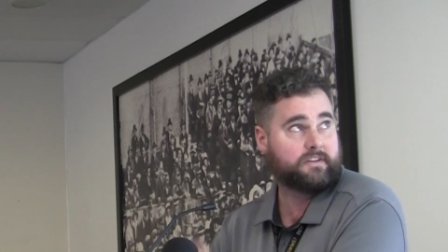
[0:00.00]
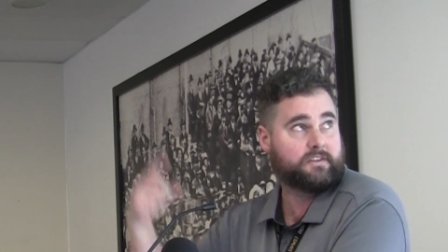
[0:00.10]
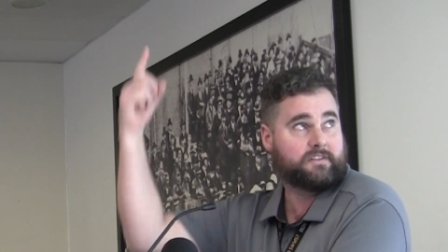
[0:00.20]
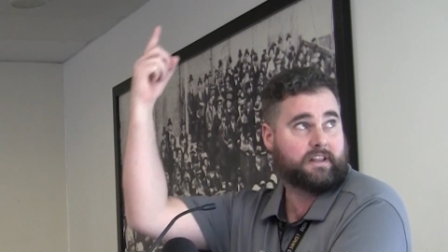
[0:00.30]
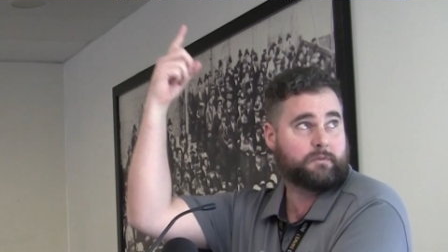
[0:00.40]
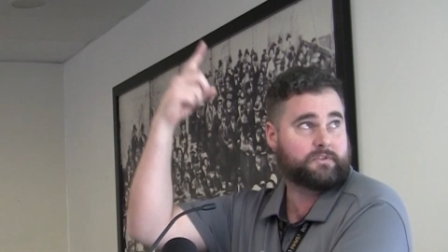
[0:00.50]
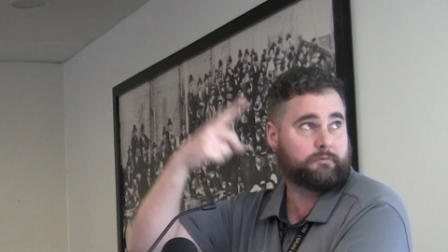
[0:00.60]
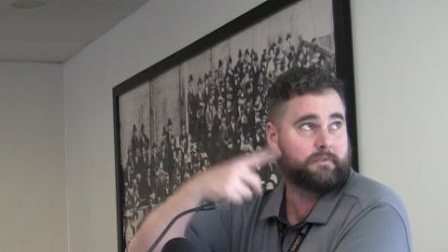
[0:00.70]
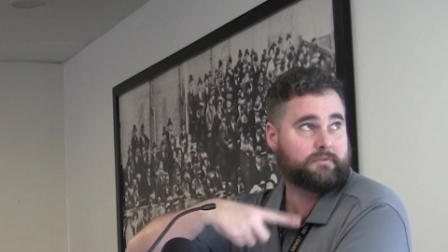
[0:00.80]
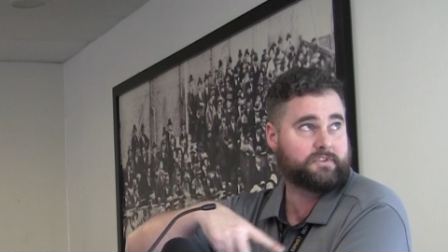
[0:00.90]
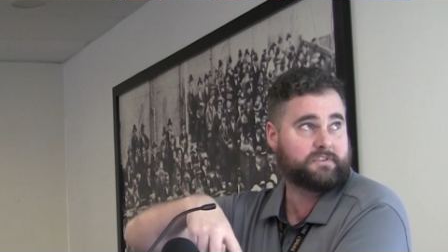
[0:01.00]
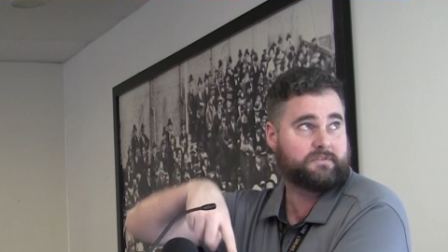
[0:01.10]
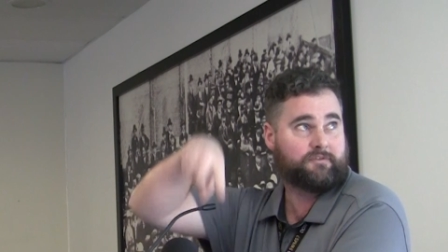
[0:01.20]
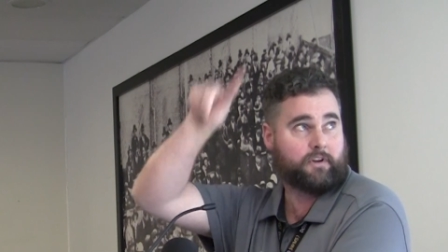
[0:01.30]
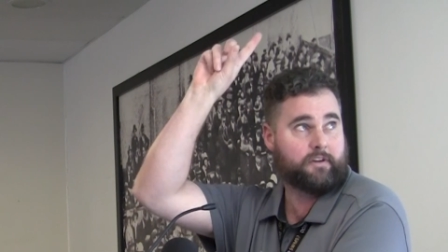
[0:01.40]
It just that was a,
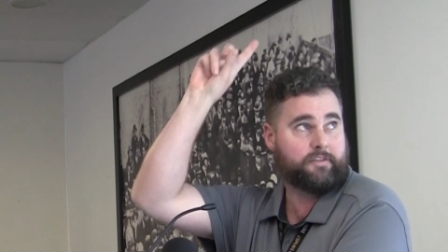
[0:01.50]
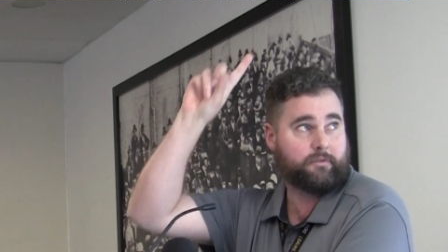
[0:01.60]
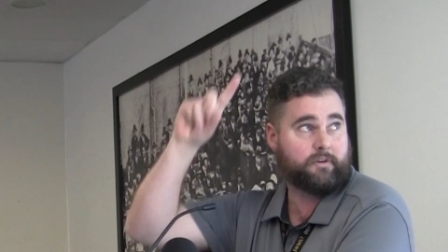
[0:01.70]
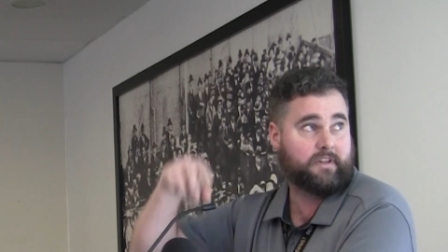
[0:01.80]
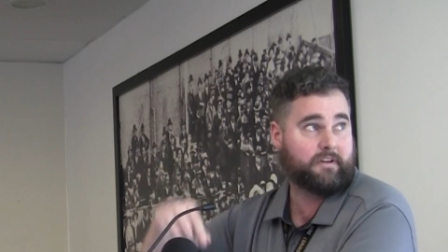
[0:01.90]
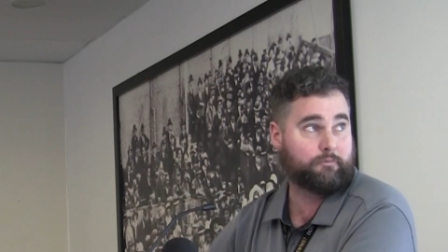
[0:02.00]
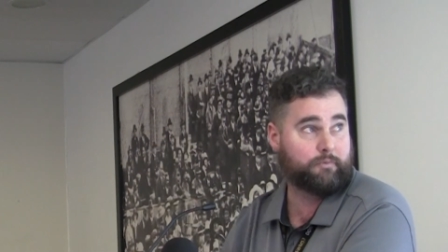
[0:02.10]
just flowed through there.